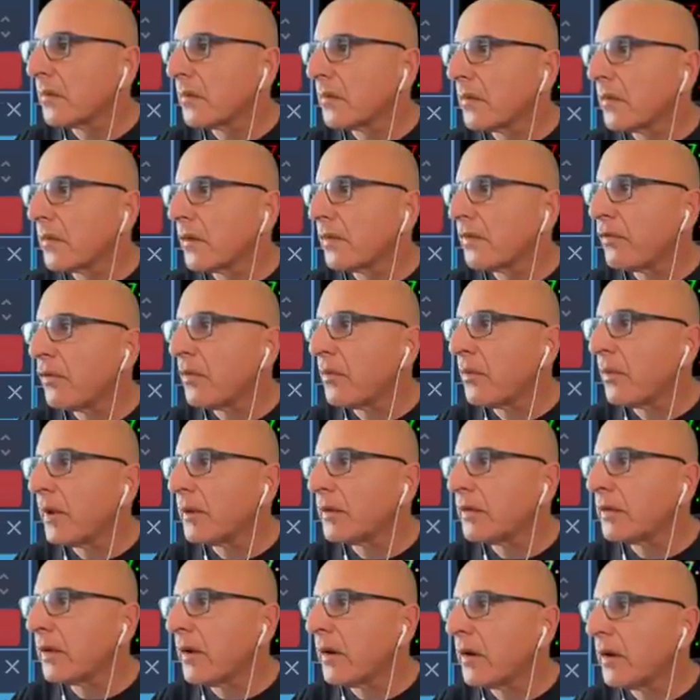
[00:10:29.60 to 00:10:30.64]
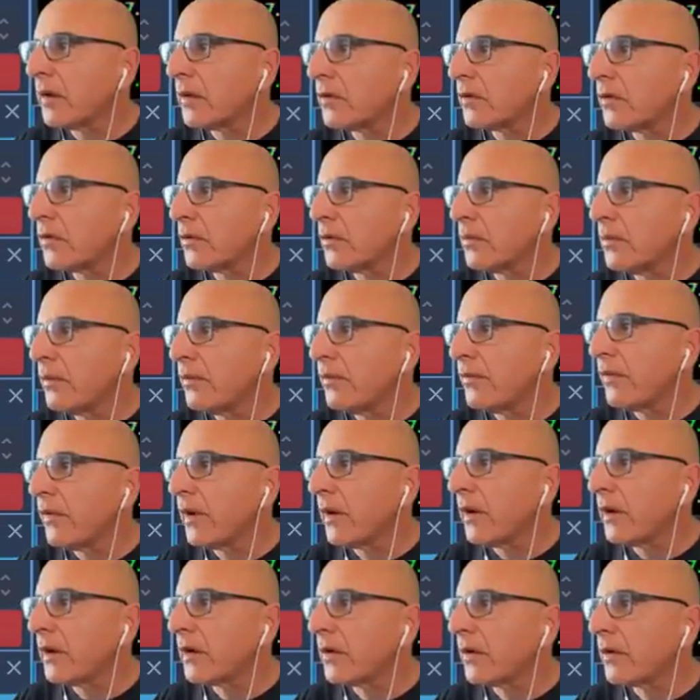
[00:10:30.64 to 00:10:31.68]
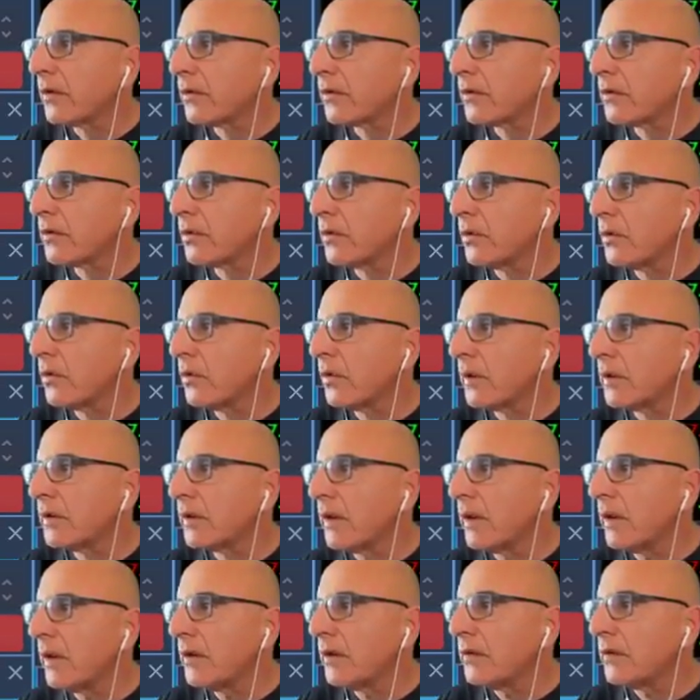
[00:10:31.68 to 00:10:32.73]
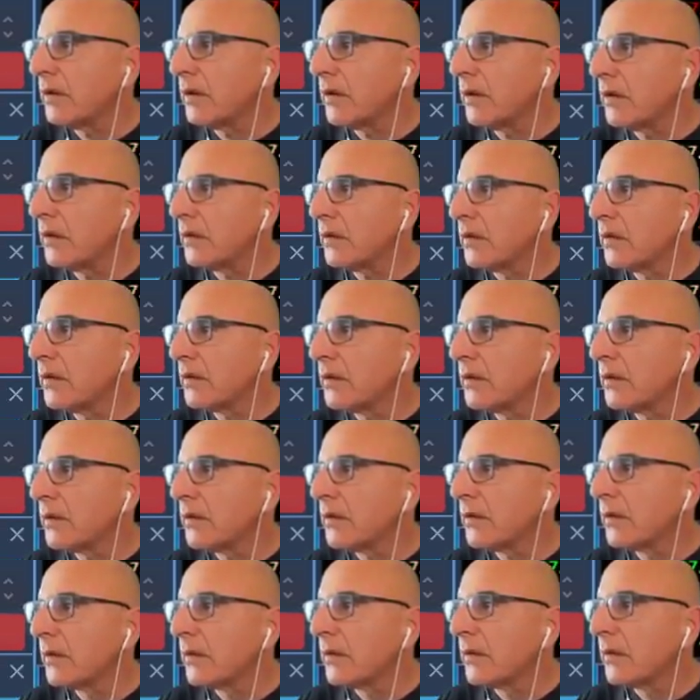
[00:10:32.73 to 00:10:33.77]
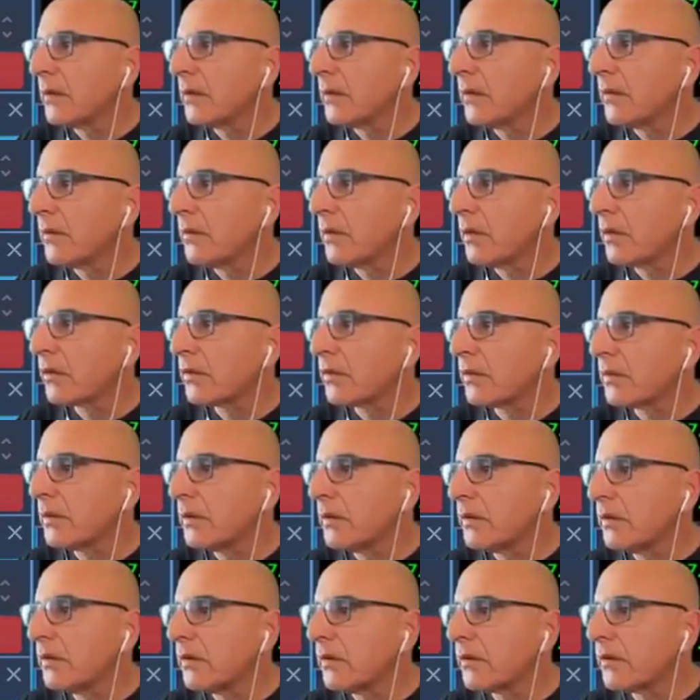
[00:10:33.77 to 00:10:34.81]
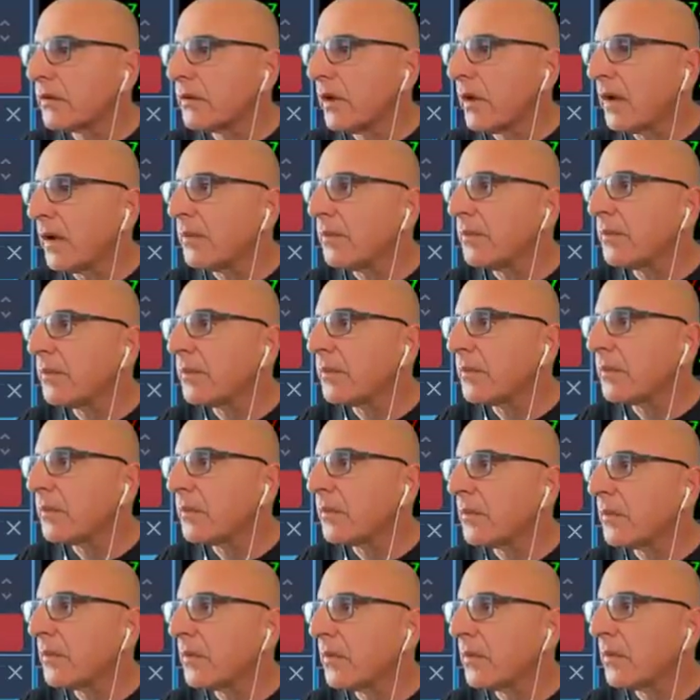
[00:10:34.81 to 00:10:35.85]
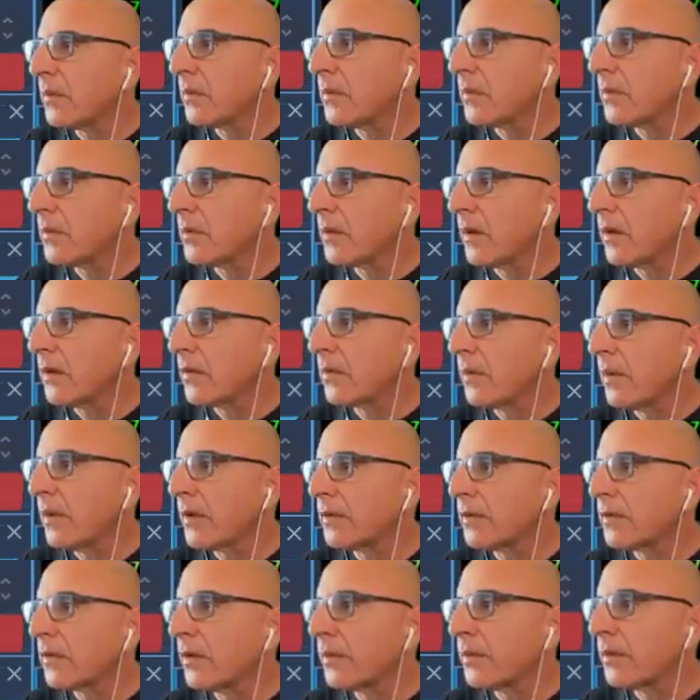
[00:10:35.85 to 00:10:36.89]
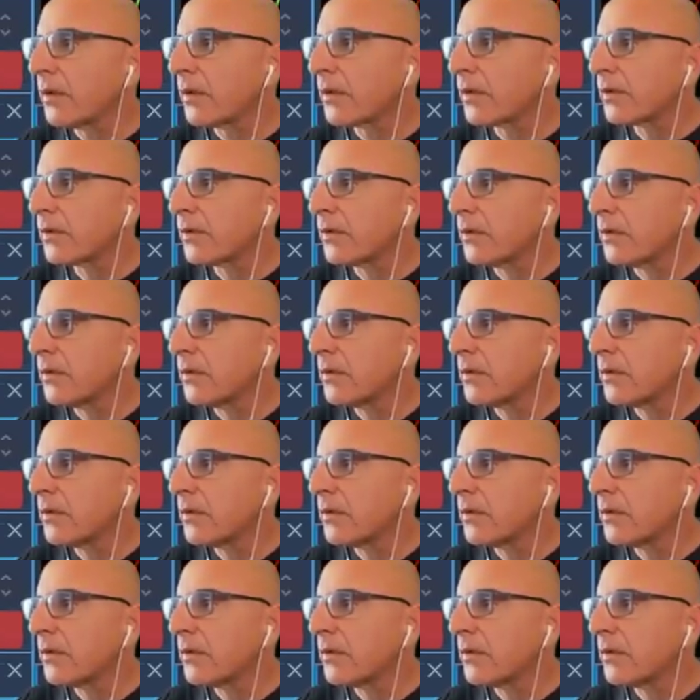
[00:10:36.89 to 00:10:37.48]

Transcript: Therefore my target should be very close to 118, approximately the same as my stop loss.